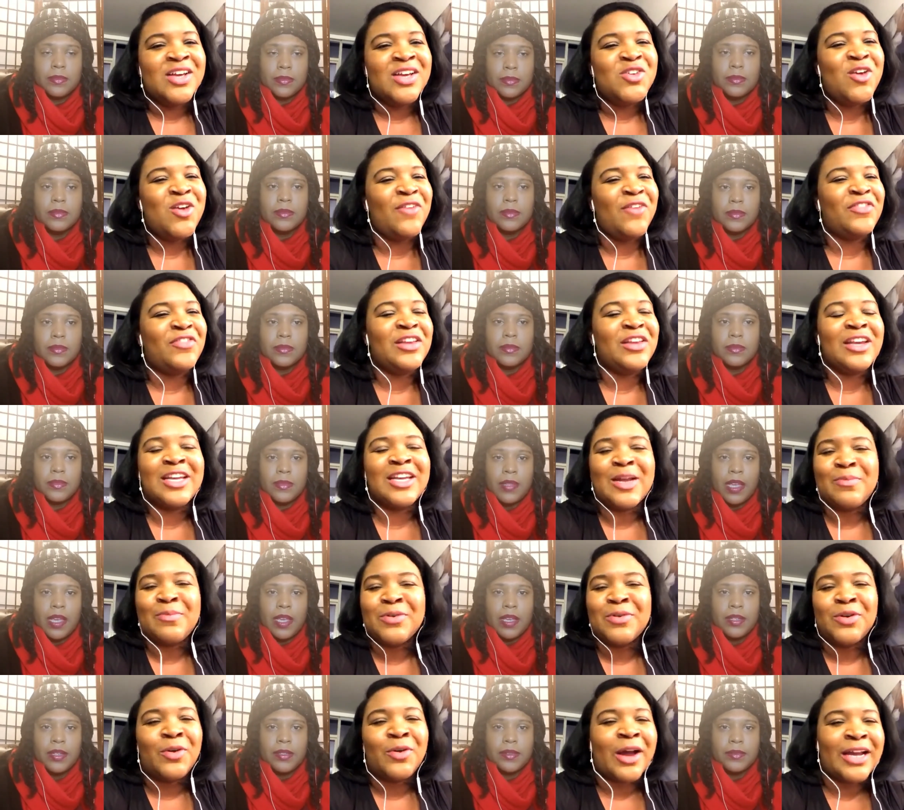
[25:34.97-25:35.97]
Speaker 1: You have to get up
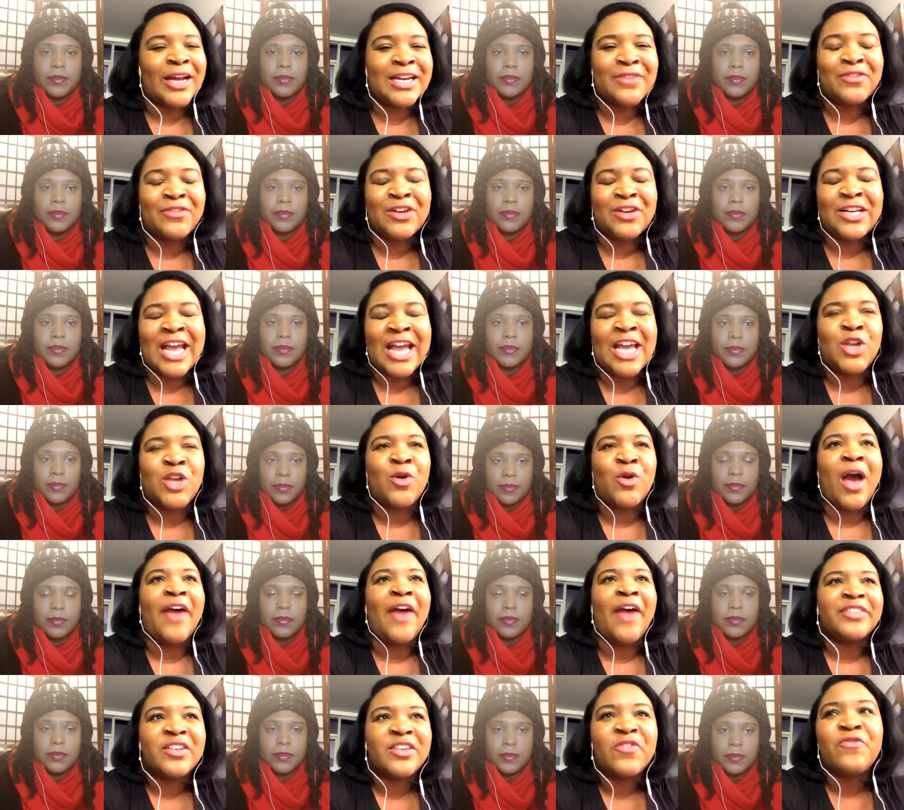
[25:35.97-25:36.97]
yeah. and grind every day. You
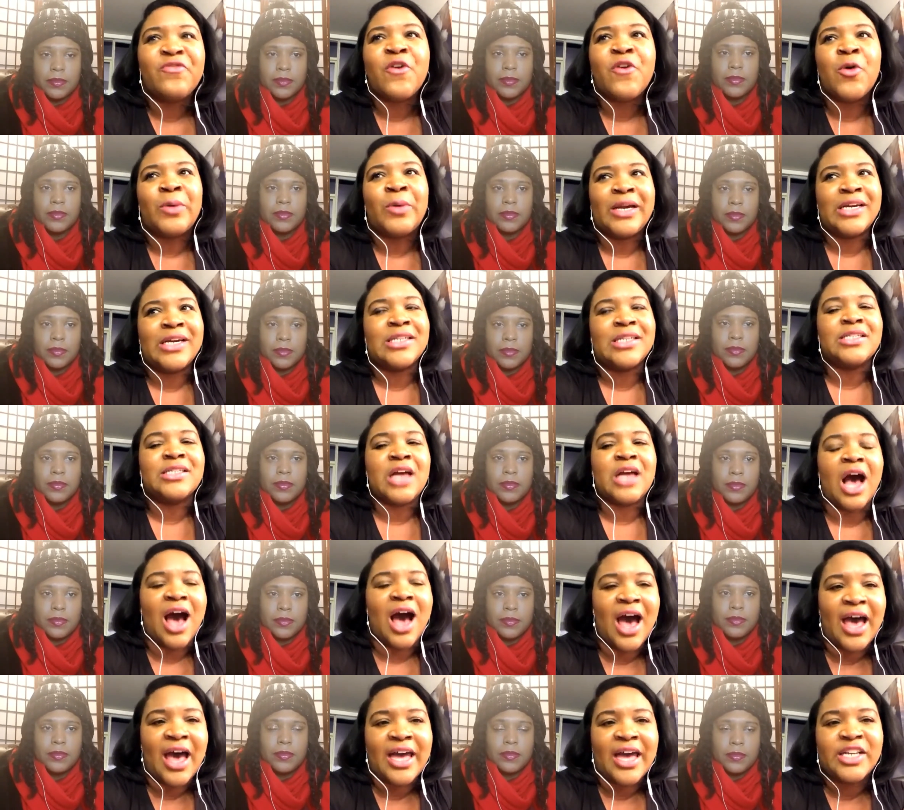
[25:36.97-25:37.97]
have to focus
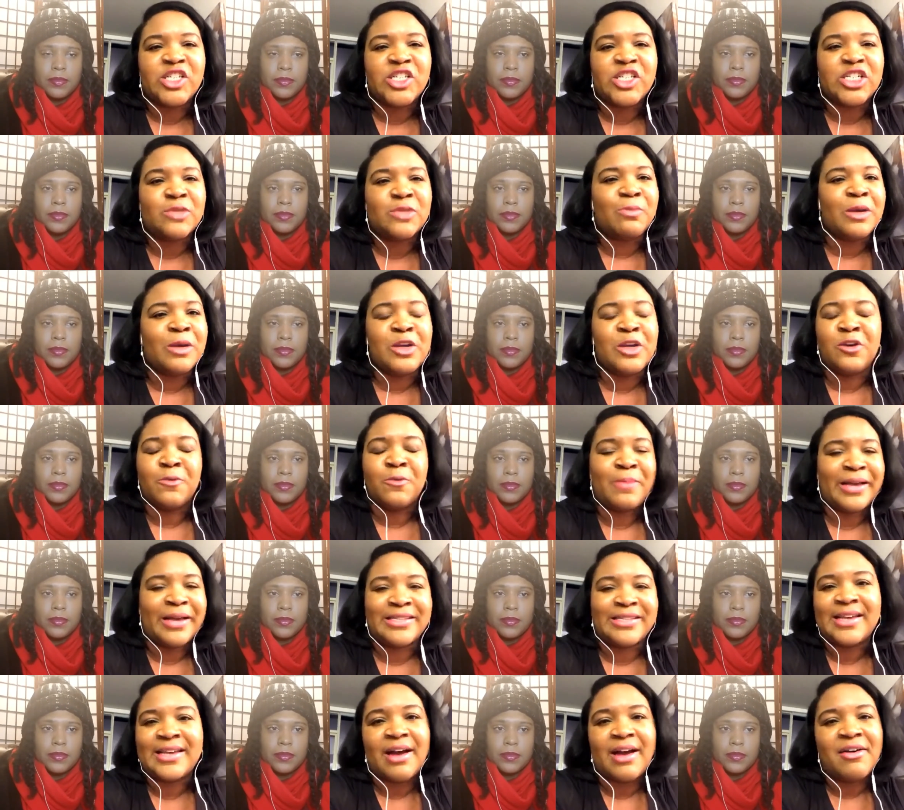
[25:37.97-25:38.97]
on just being your
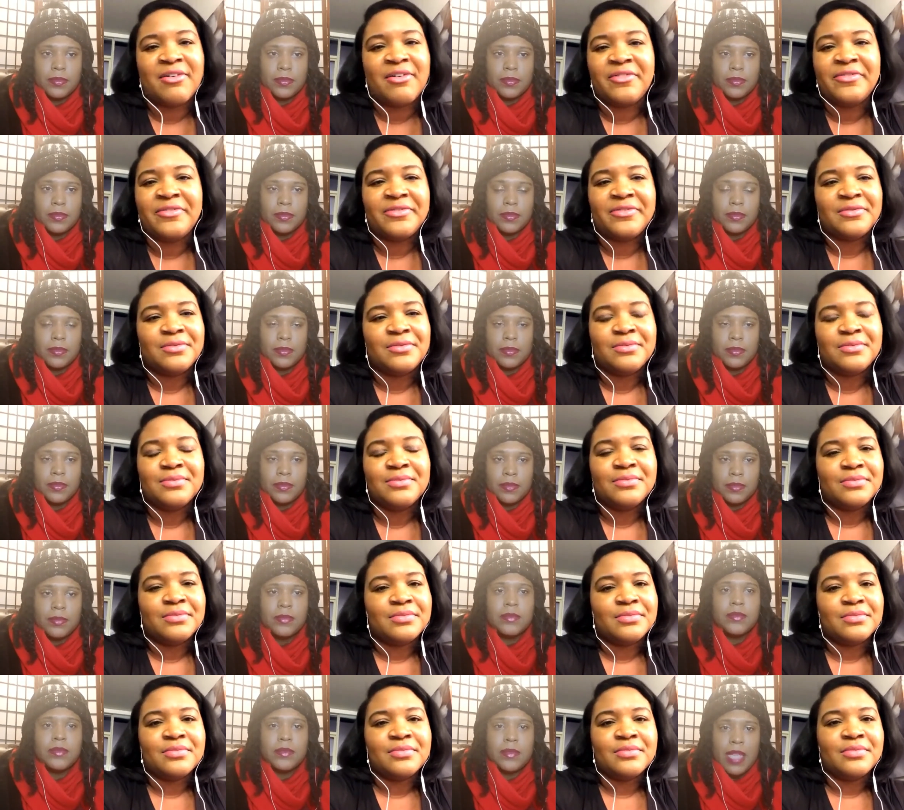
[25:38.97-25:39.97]
best self.
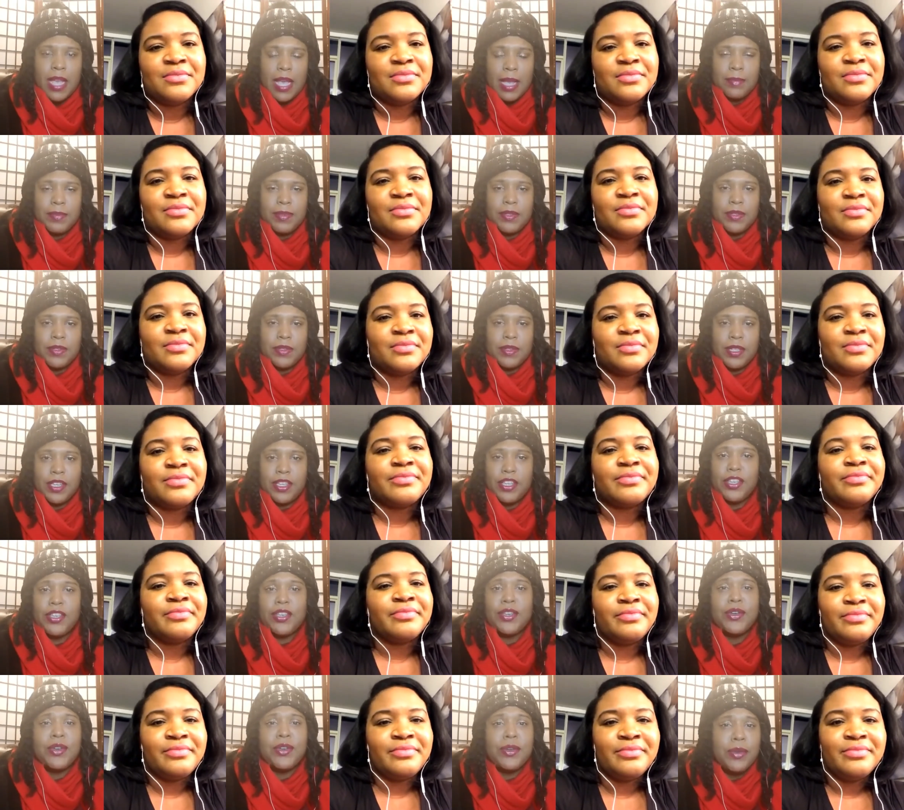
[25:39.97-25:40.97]
Speaker 2: Absolutely.
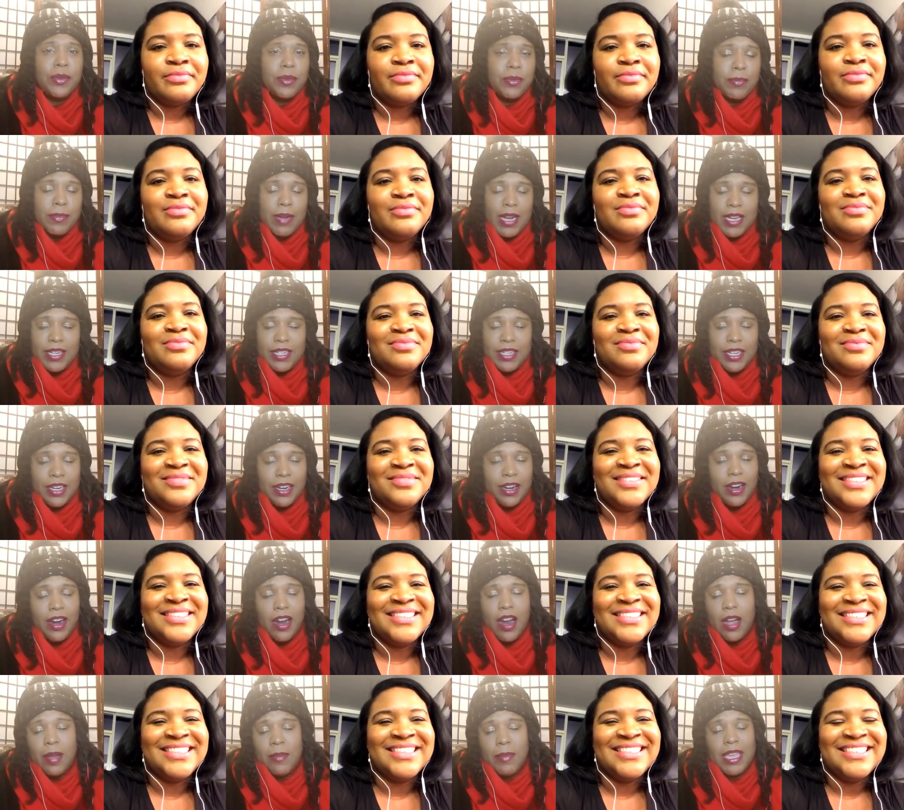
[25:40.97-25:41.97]
You, my
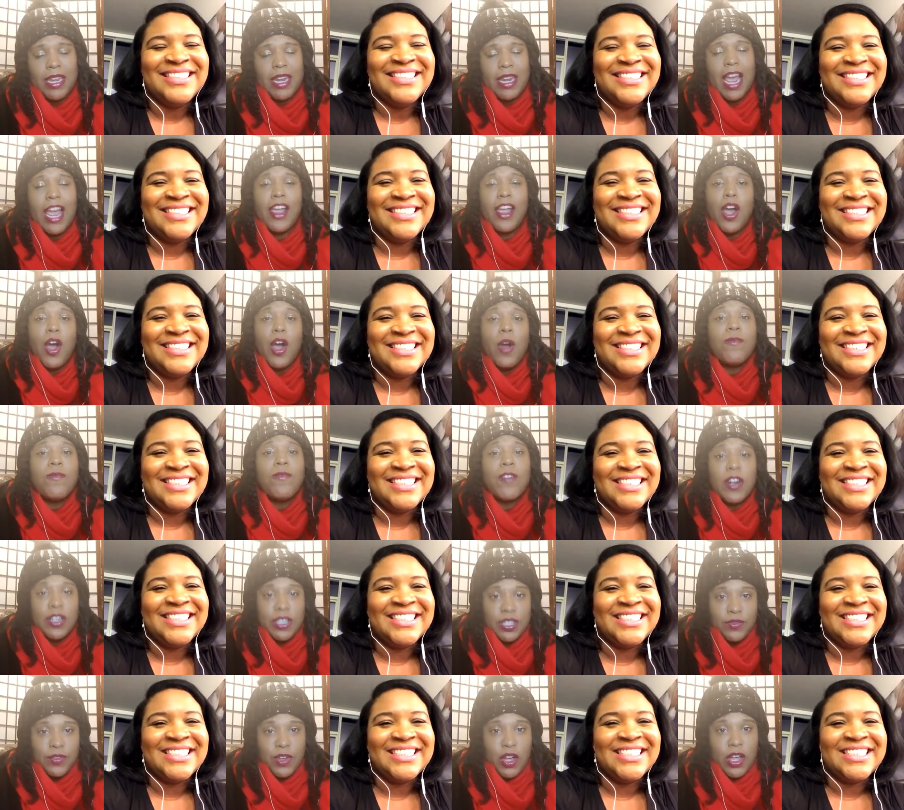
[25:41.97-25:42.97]
dear, I mean, I hope,
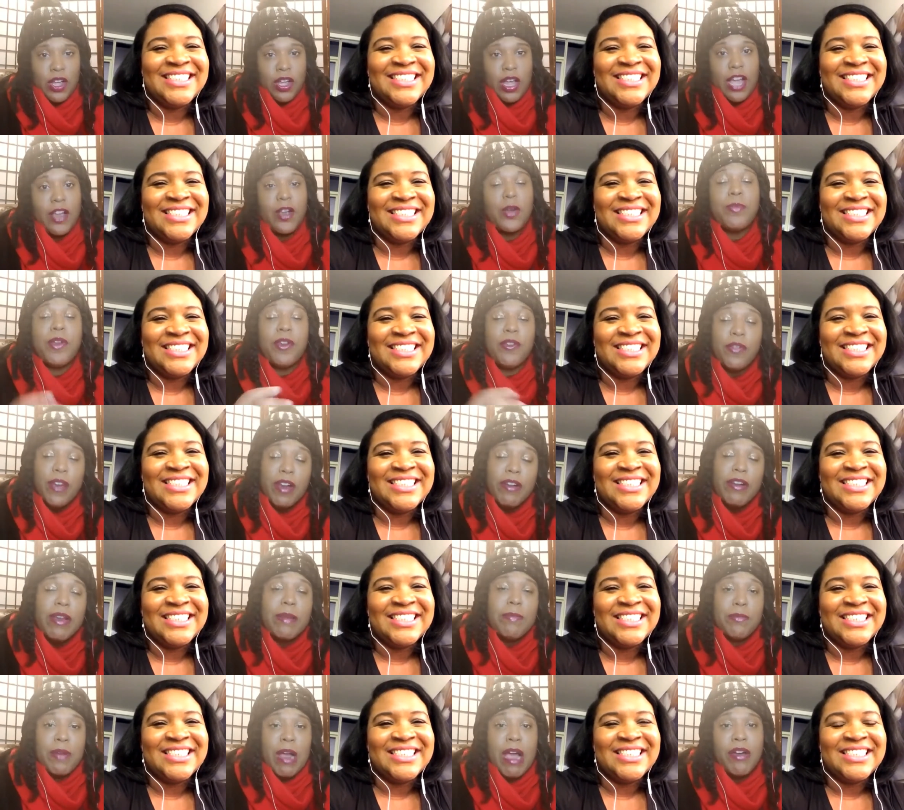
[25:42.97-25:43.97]
first of all, I hope you're
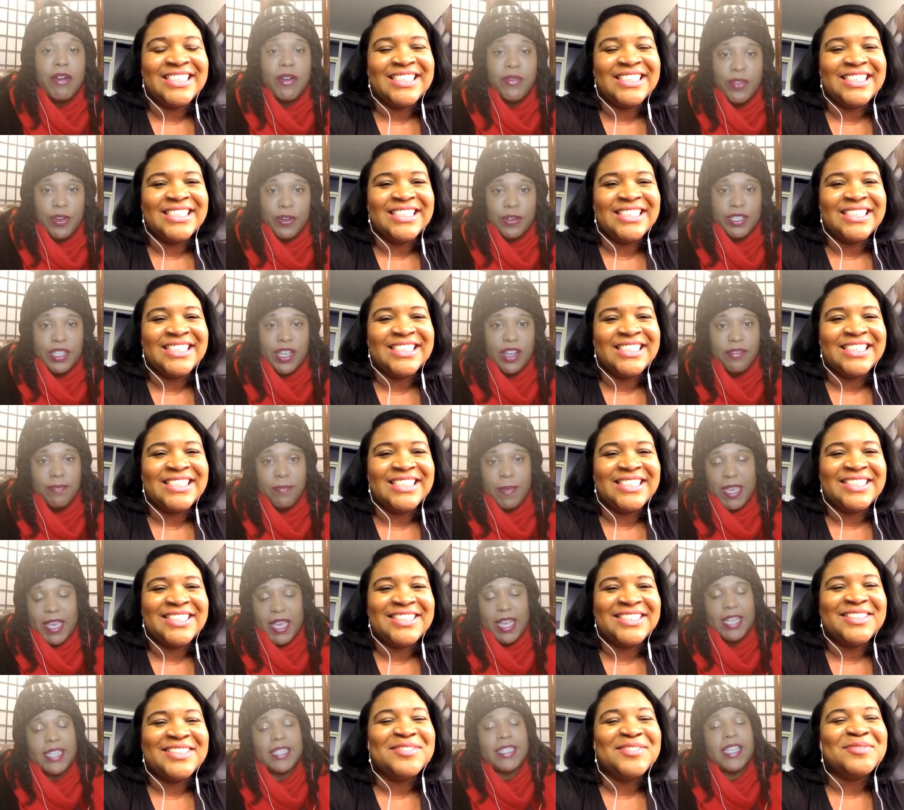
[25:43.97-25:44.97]
very proud of yourself
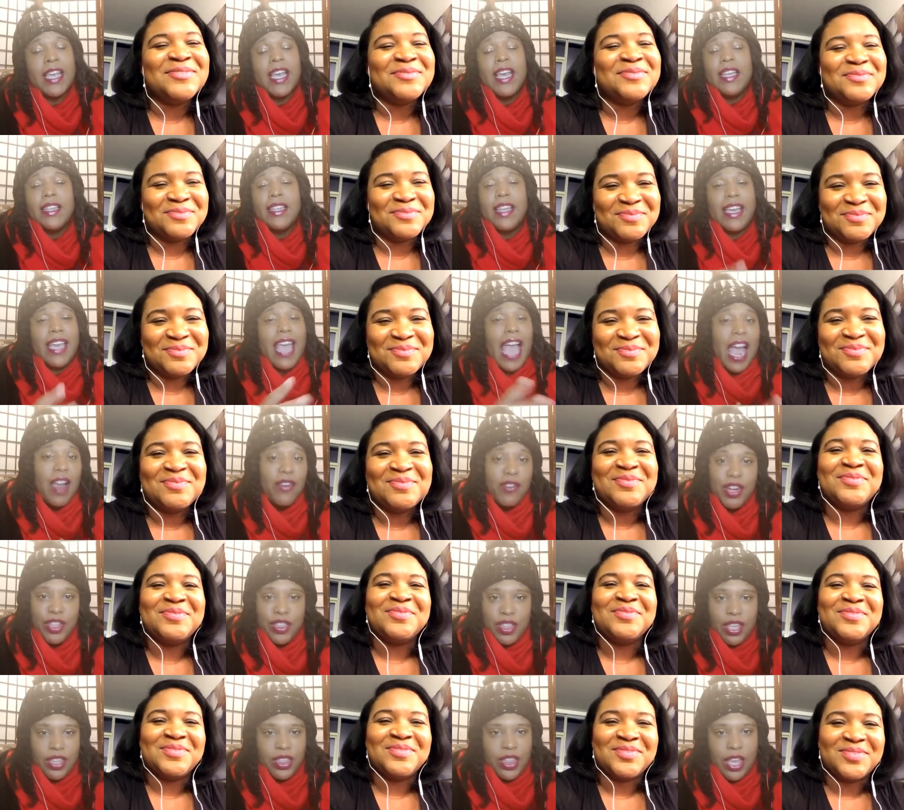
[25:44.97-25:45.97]
because, like,
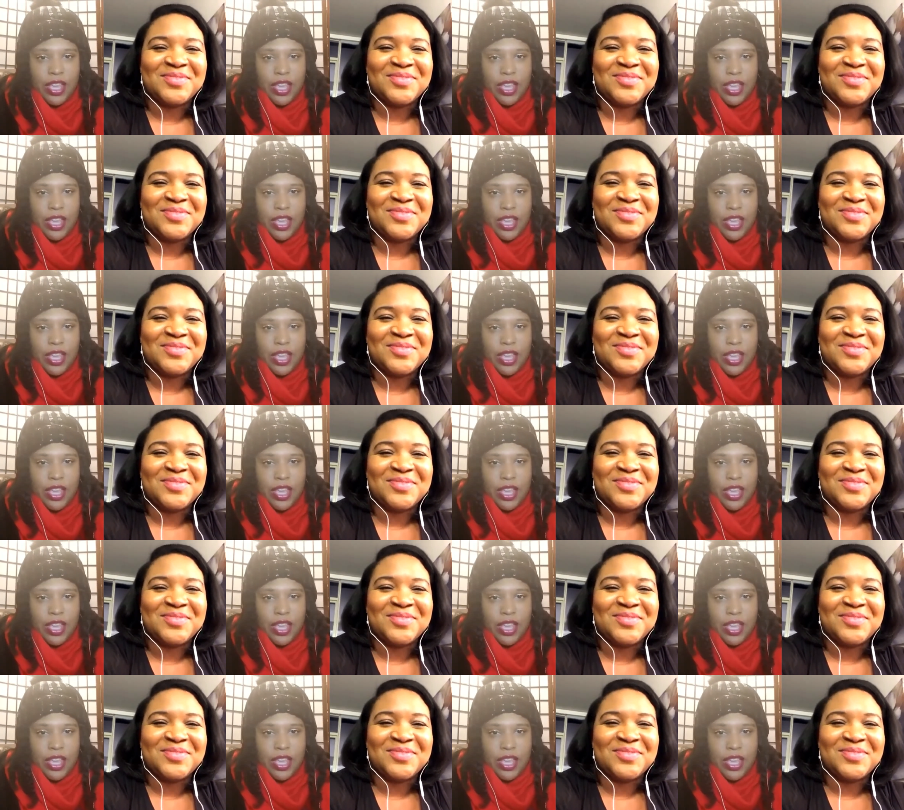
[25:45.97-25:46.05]
everything